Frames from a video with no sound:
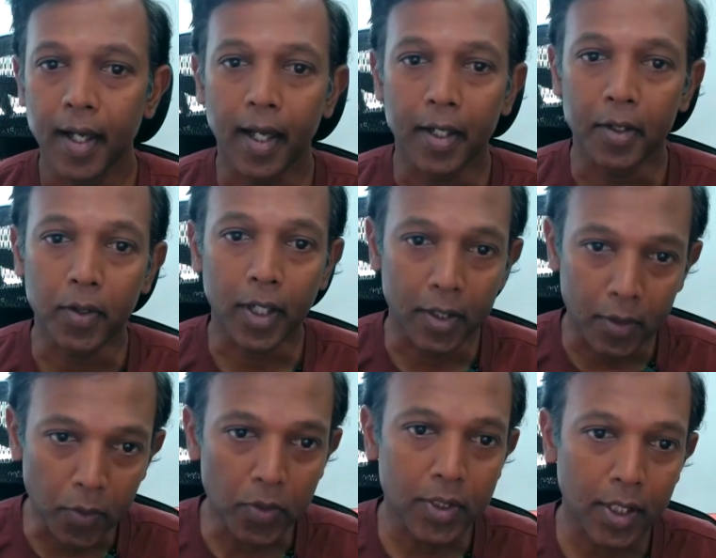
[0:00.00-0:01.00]
and you can
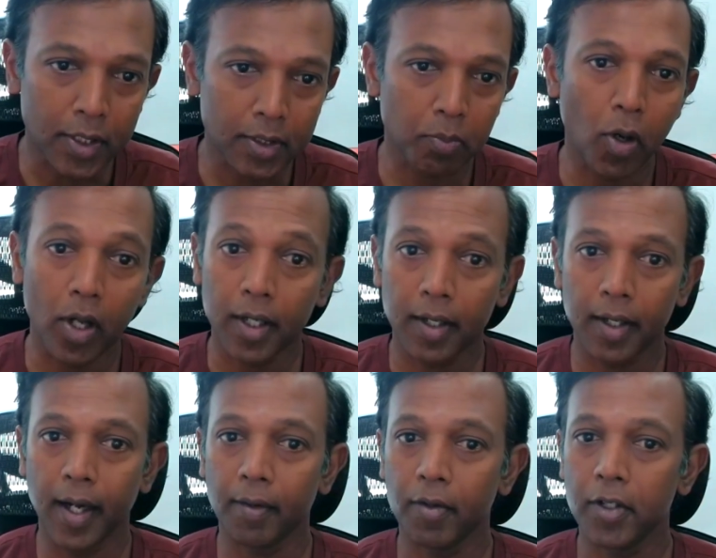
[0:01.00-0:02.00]
use that small
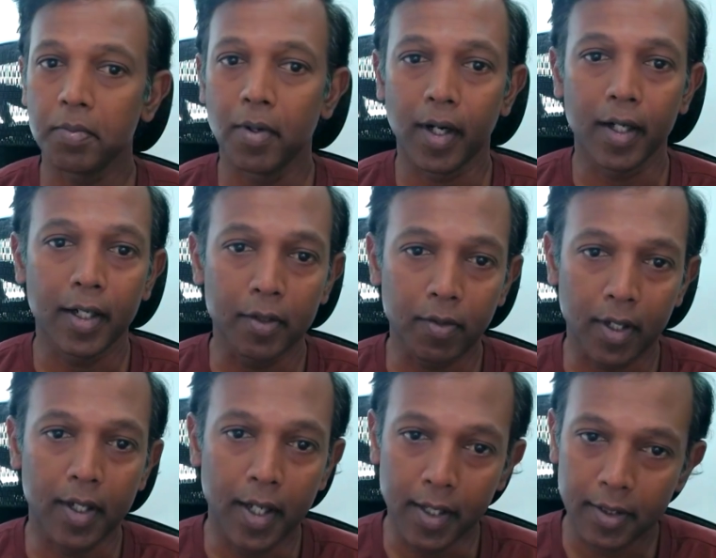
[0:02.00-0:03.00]
language model in your
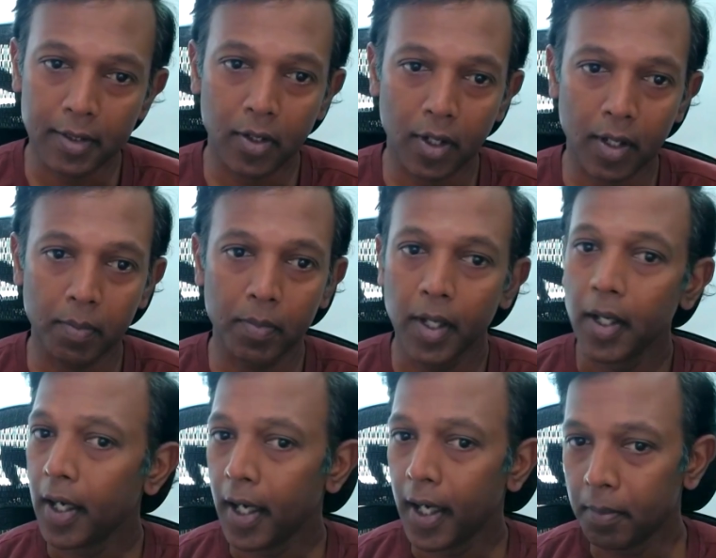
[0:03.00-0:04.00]
desktop
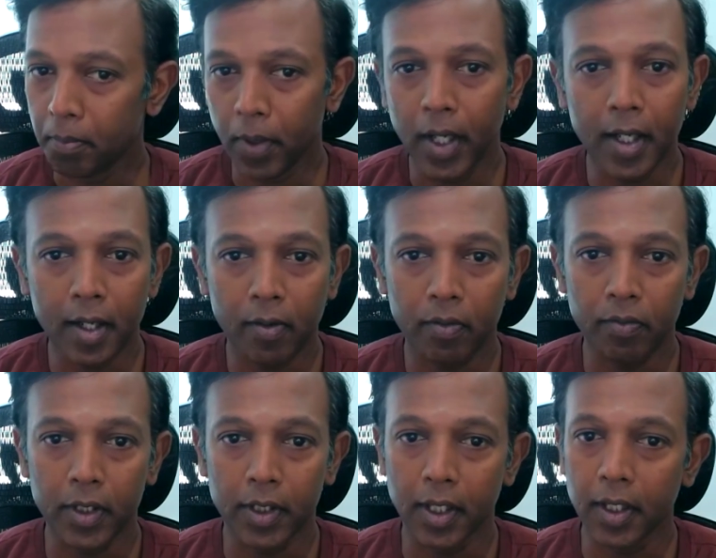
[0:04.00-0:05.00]
and play around
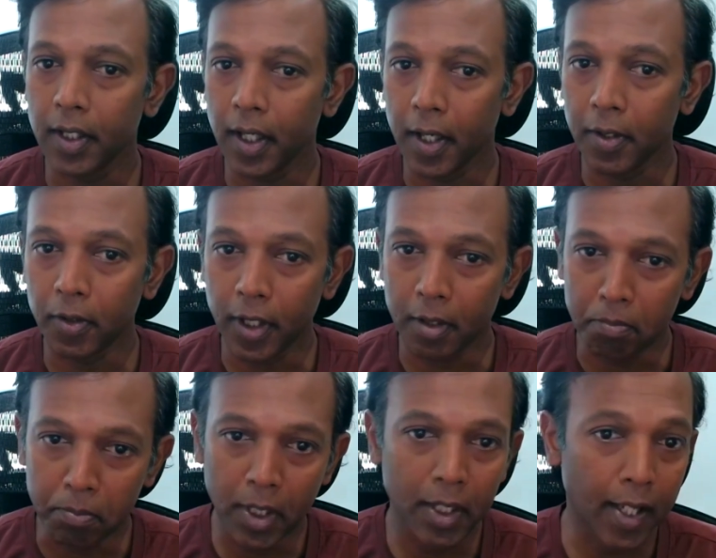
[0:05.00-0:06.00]
with it and you
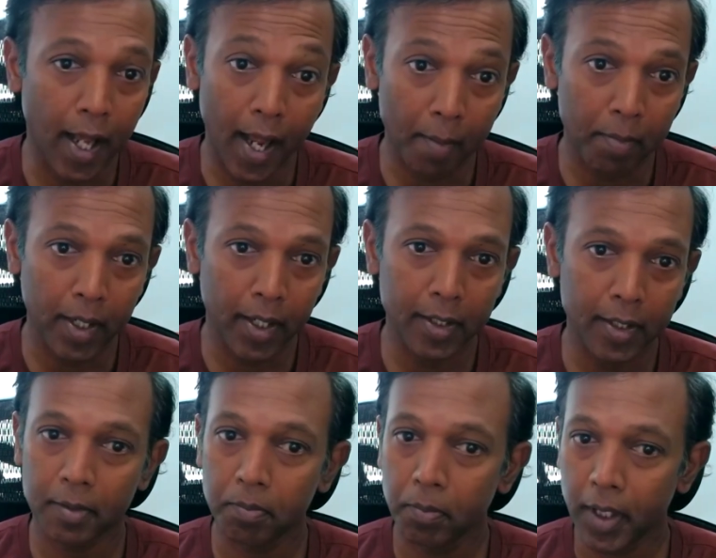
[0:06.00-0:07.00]
can build the
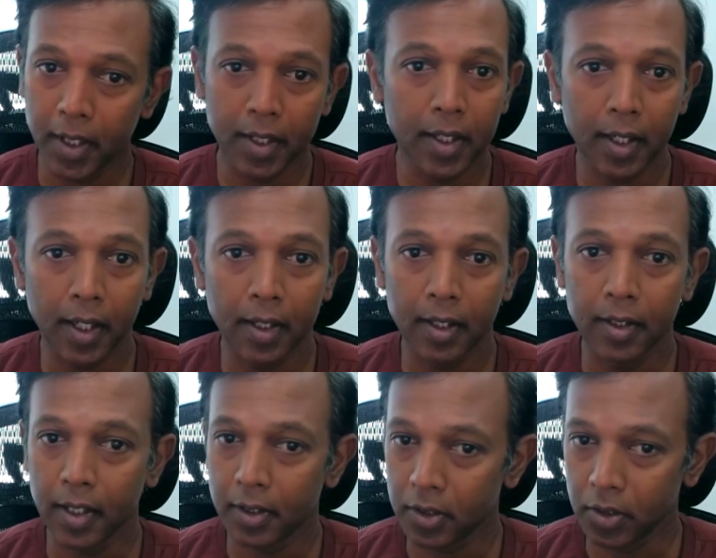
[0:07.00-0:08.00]
application by integrating
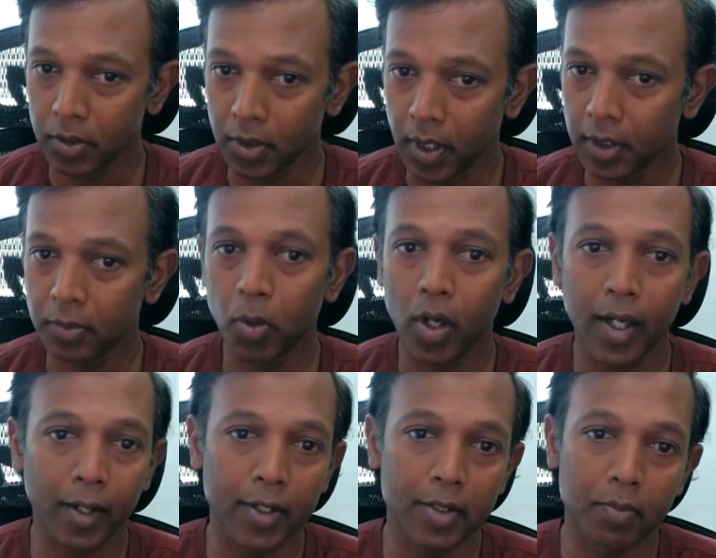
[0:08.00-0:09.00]
that uh, small
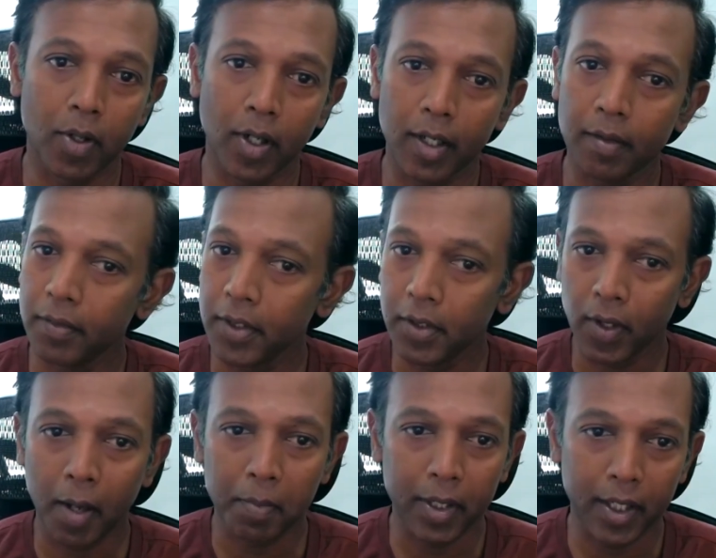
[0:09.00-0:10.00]
language model with
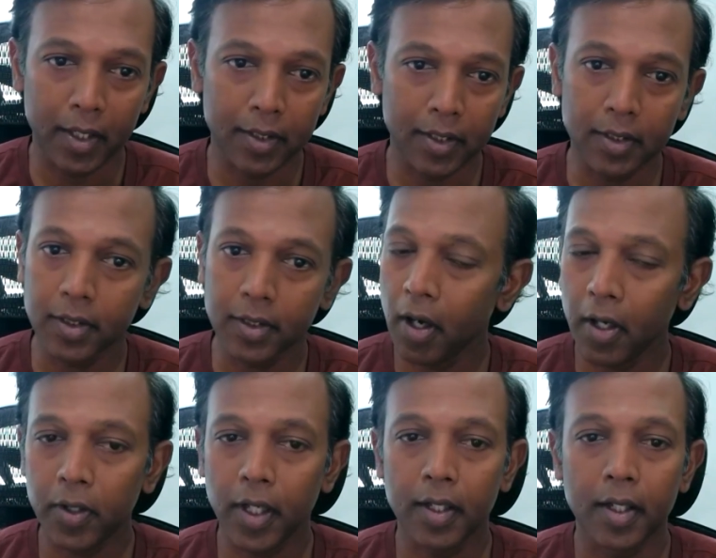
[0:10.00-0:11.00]
your applications or
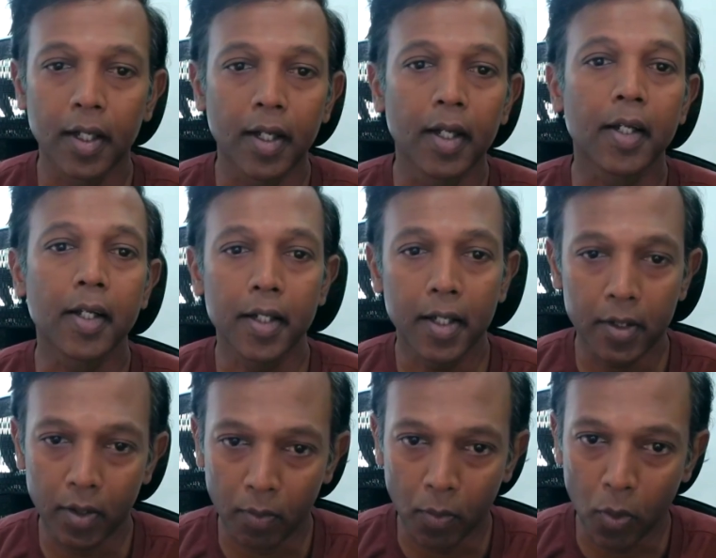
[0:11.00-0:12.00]
you can create
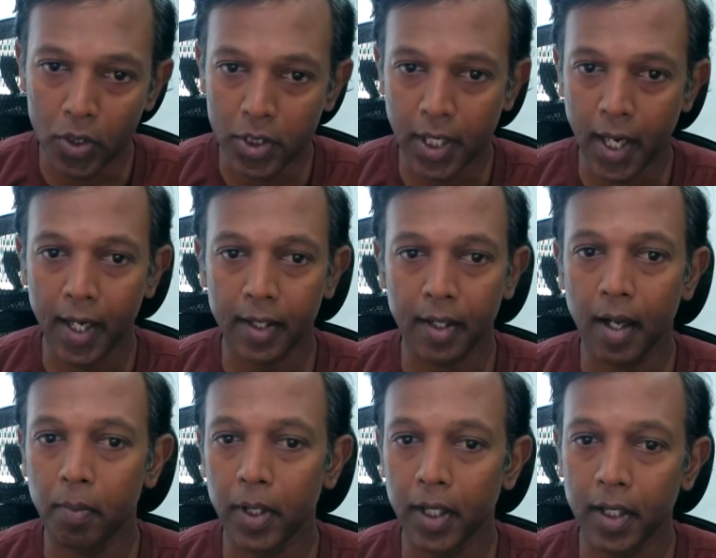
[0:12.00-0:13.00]
your own chat
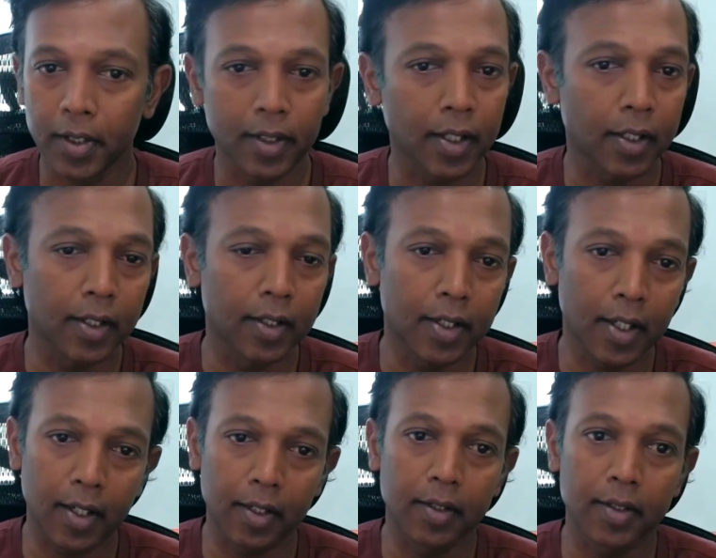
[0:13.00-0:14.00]
application and
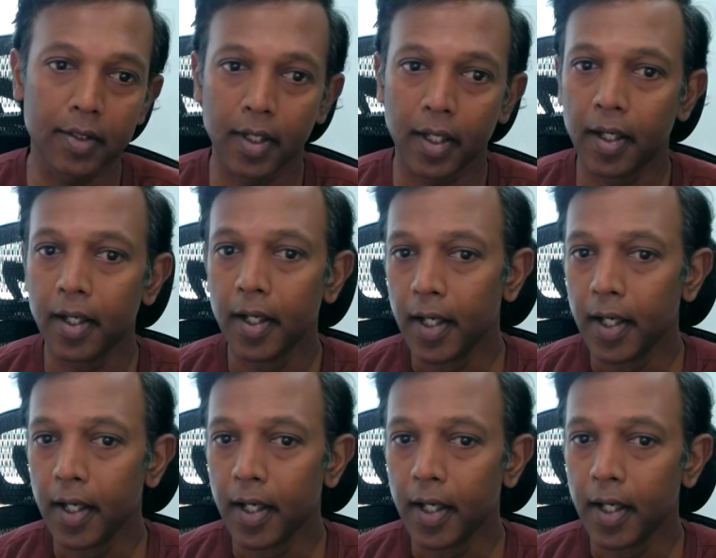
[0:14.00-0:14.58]
integrate this, uh,